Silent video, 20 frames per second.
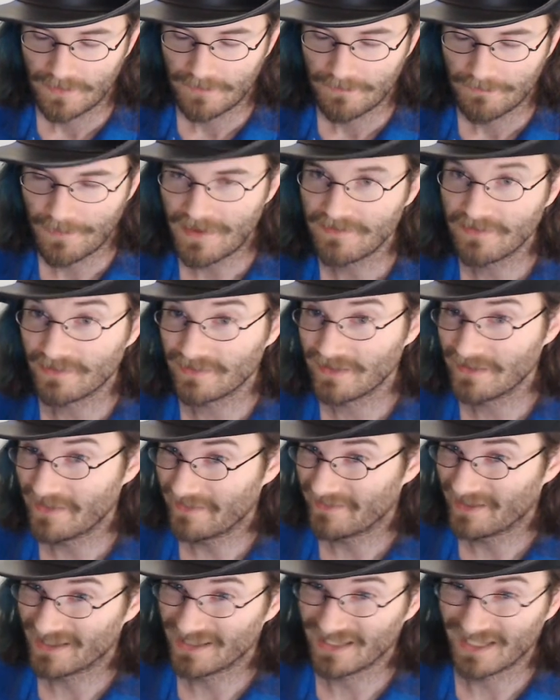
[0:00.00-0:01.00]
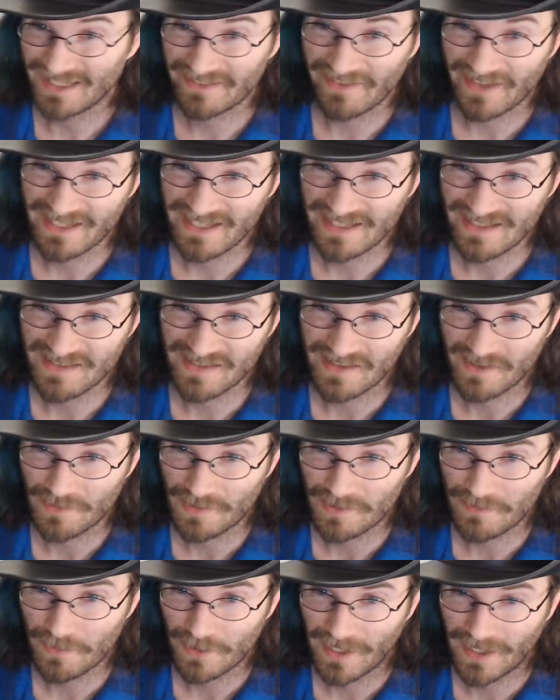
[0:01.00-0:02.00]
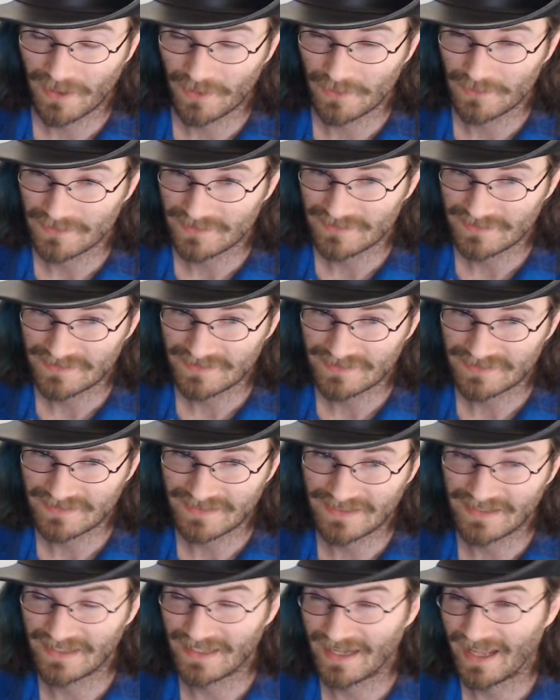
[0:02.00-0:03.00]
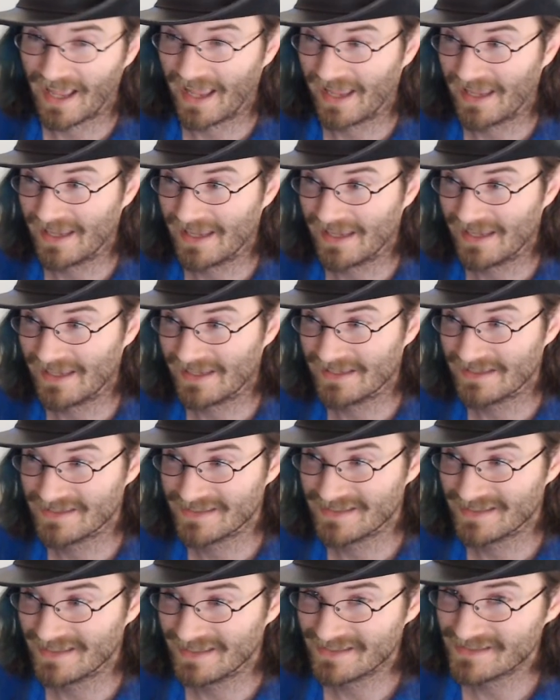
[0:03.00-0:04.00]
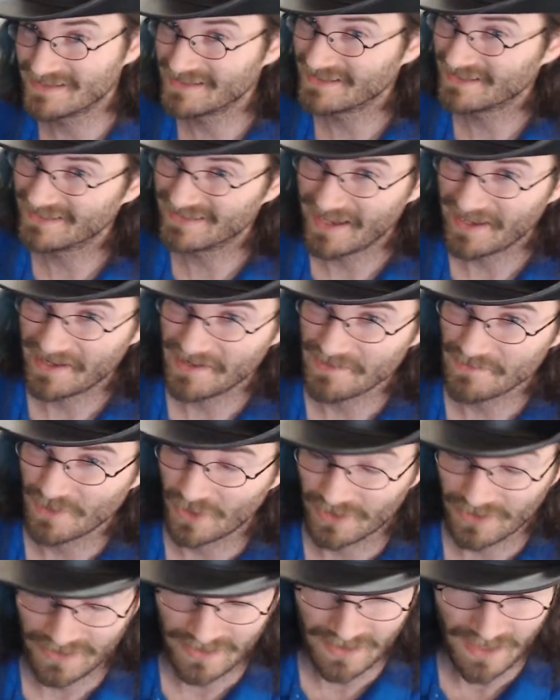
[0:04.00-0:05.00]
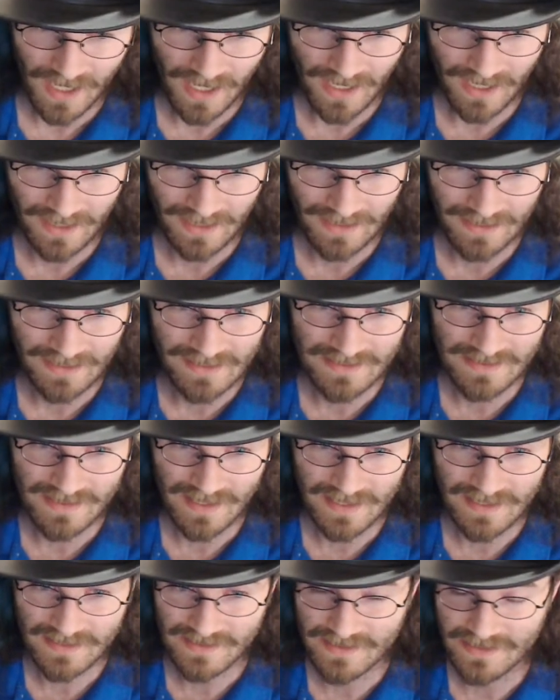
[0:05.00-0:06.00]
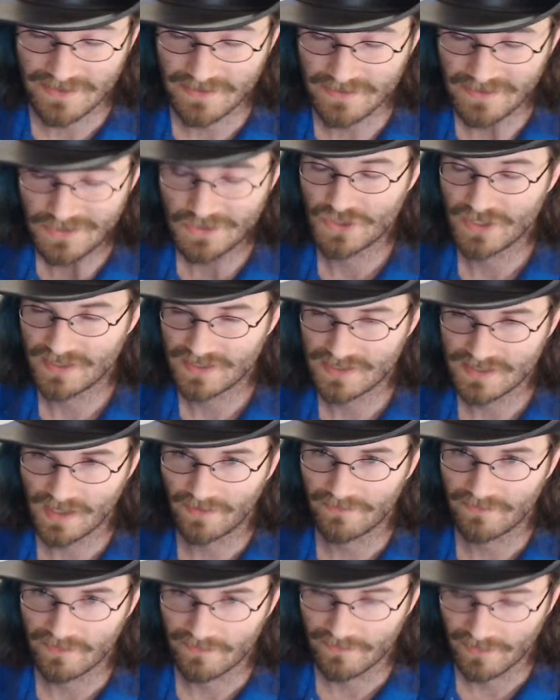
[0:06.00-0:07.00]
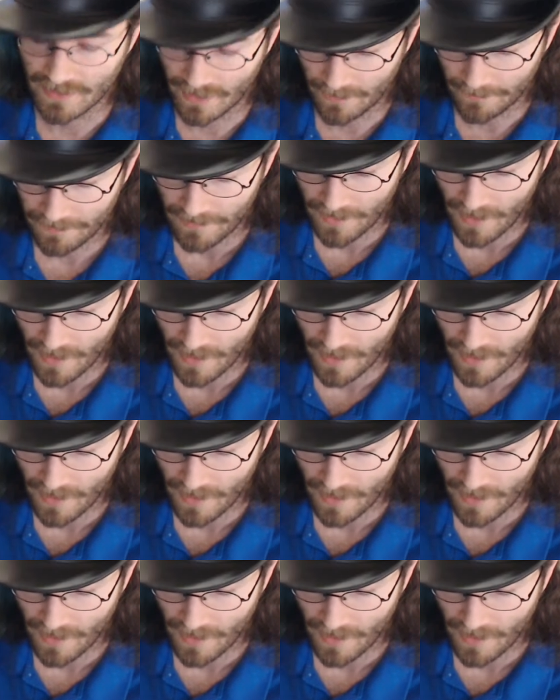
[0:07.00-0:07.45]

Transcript: Basically, they've got a lot of ideas that they want to put out, and it's taking them longer. Uh, is is the the gist of the video?